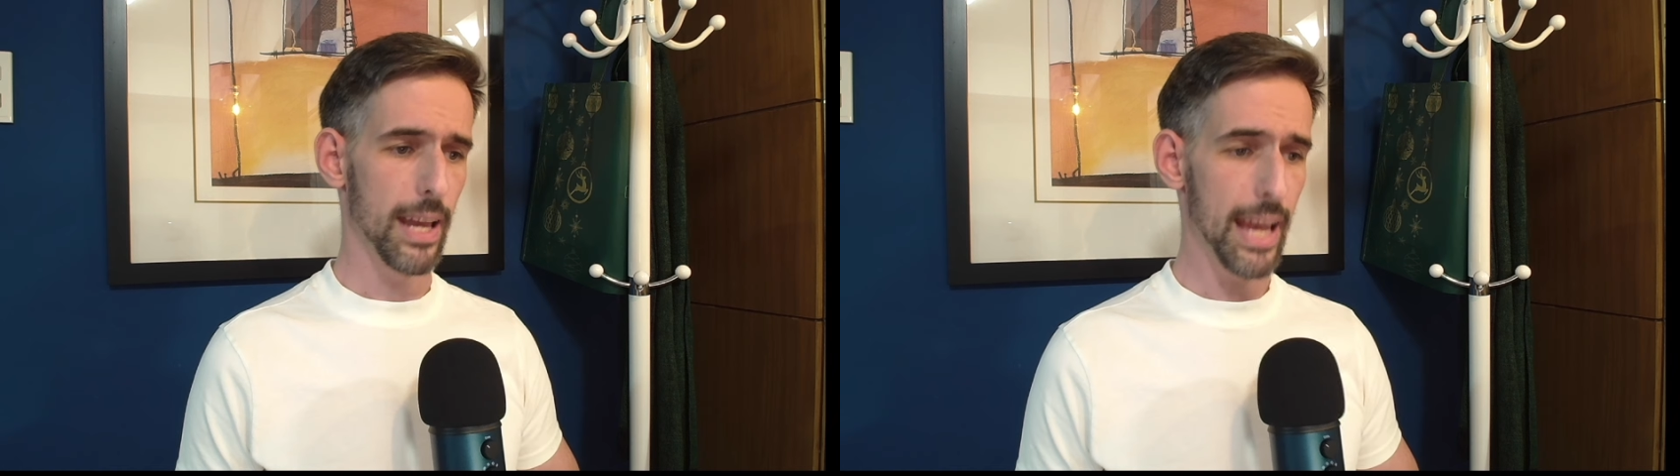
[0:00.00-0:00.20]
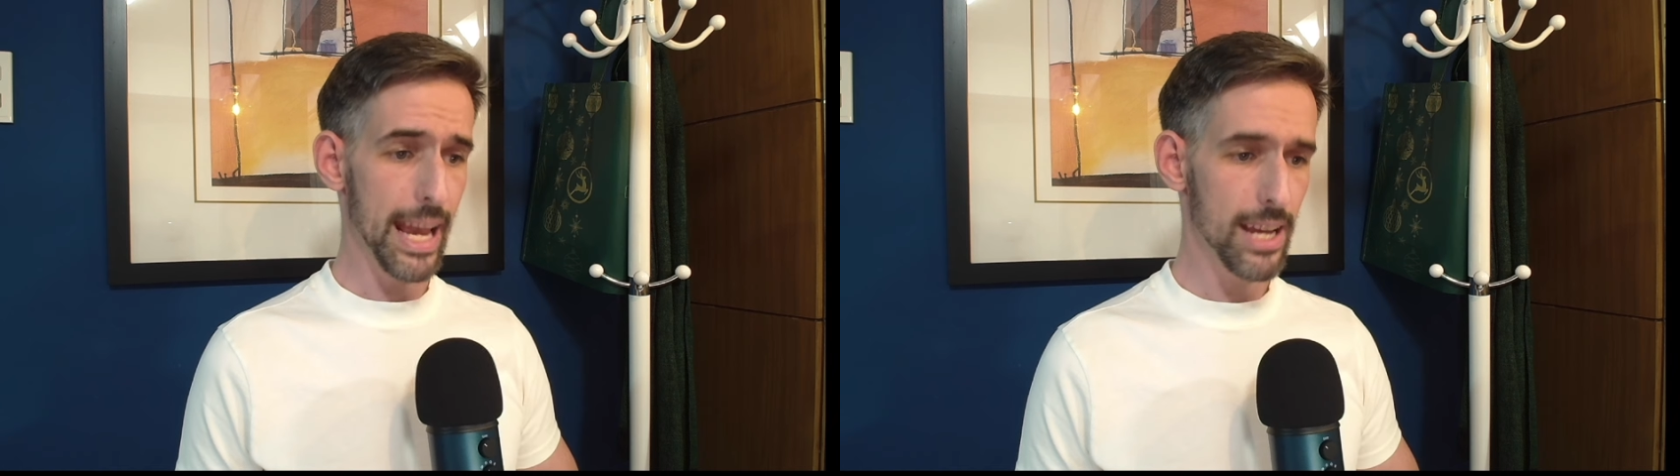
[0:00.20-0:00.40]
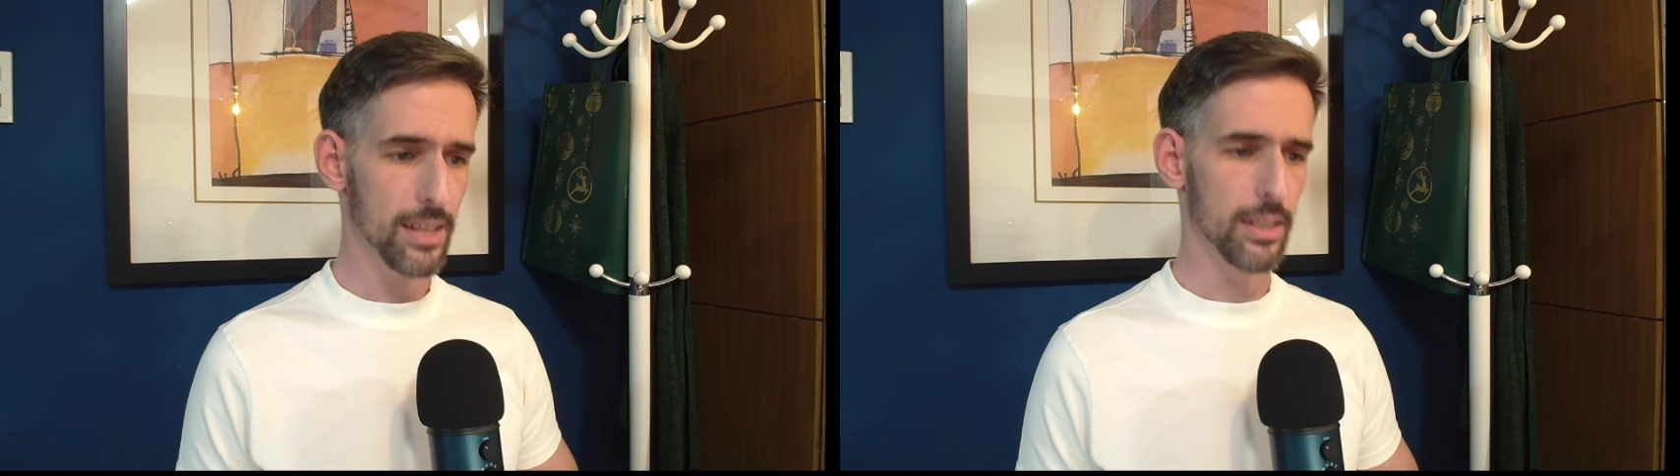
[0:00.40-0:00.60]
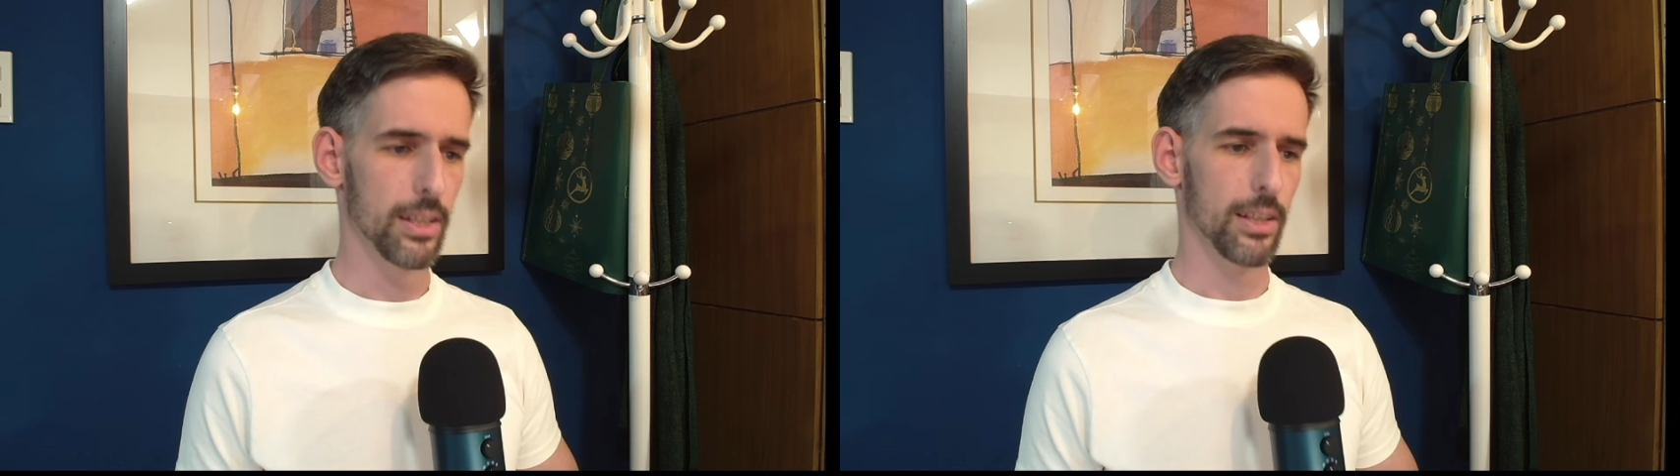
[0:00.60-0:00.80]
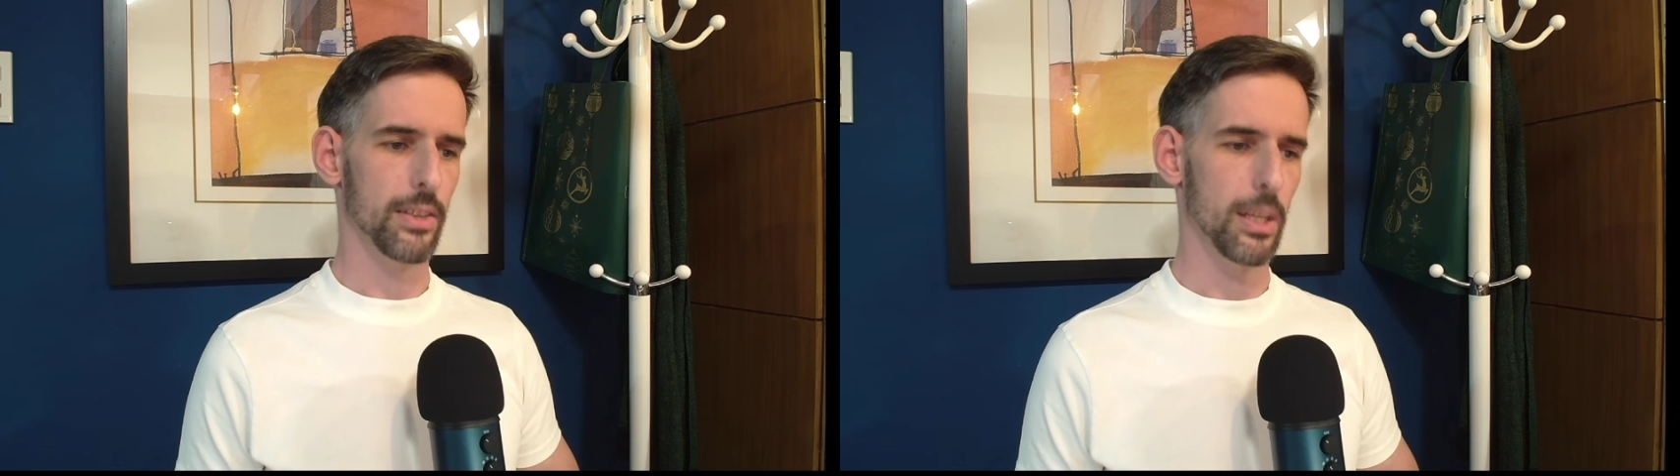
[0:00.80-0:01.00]
and
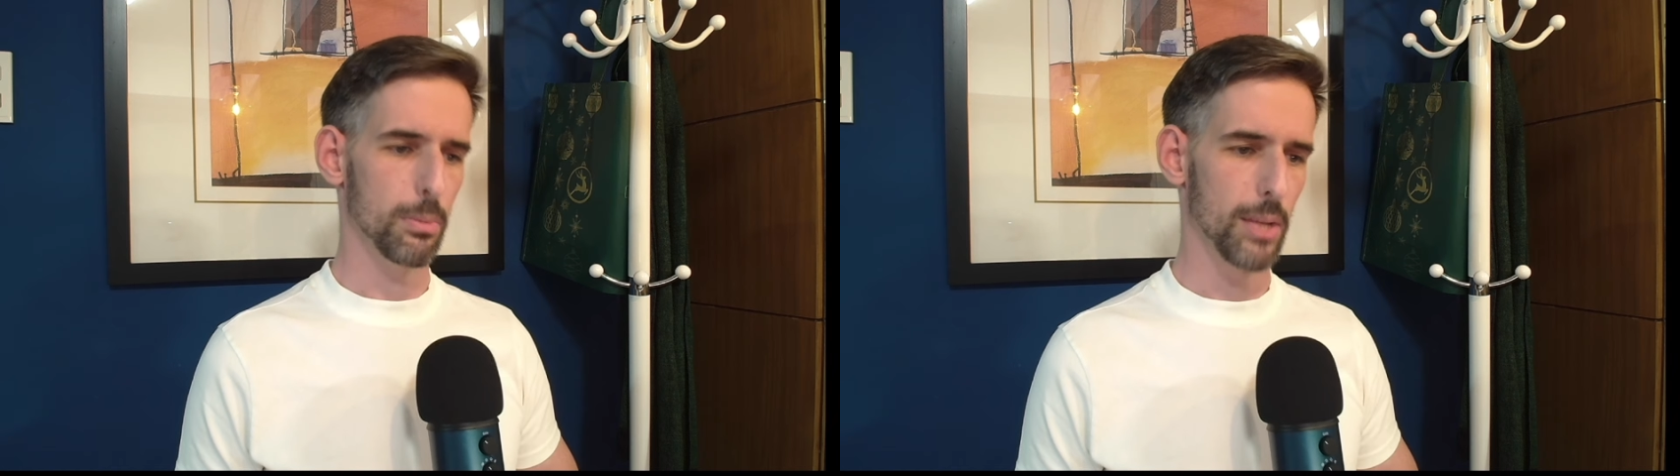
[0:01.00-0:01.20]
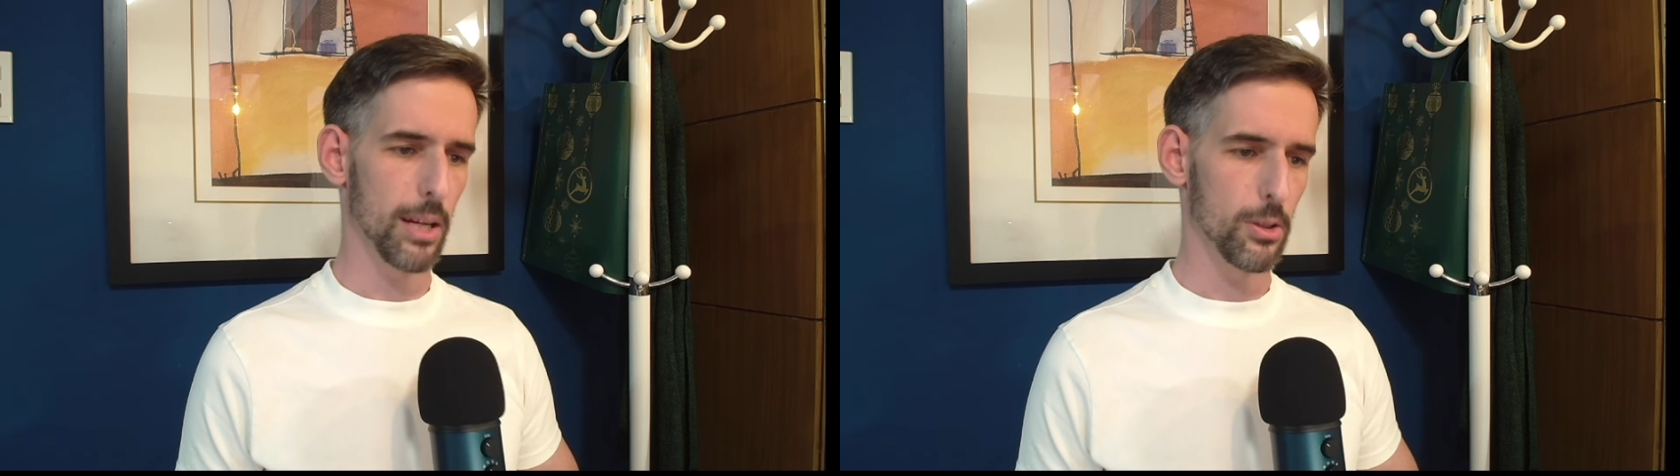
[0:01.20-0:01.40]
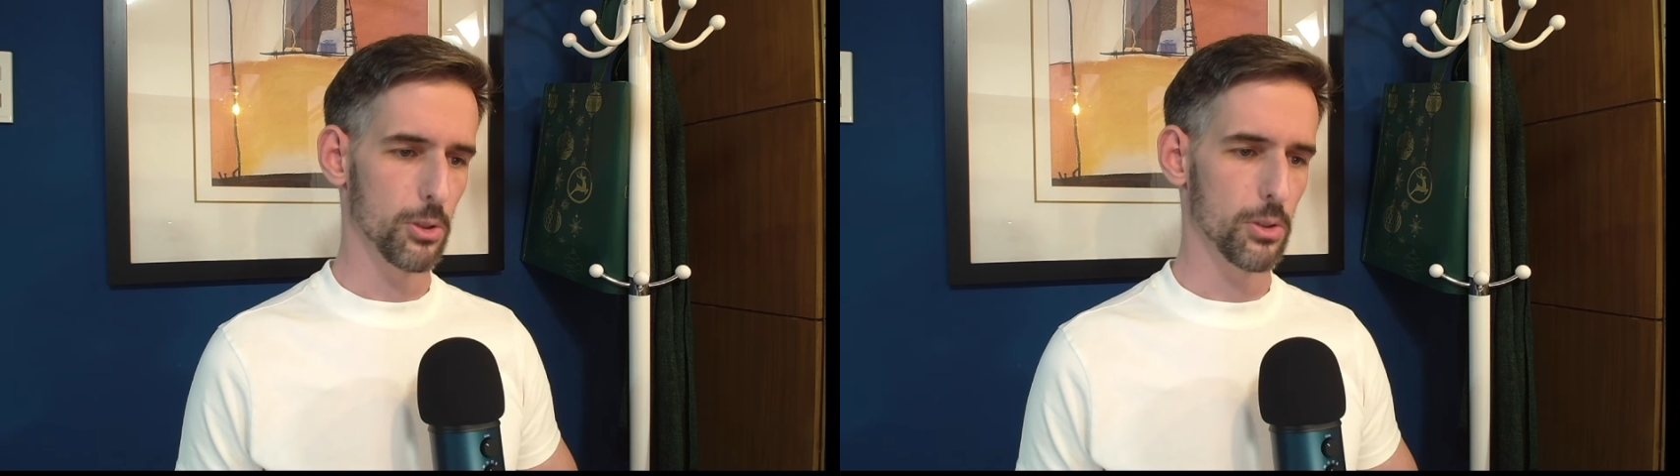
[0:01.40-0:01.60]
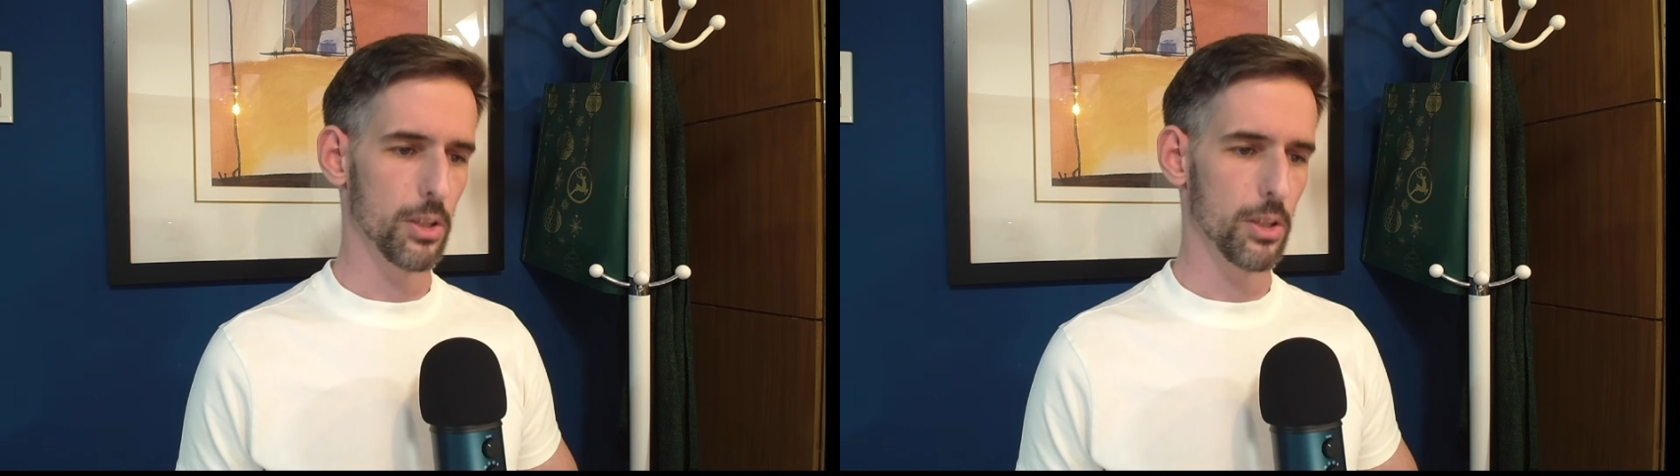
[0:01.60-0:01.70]
that black children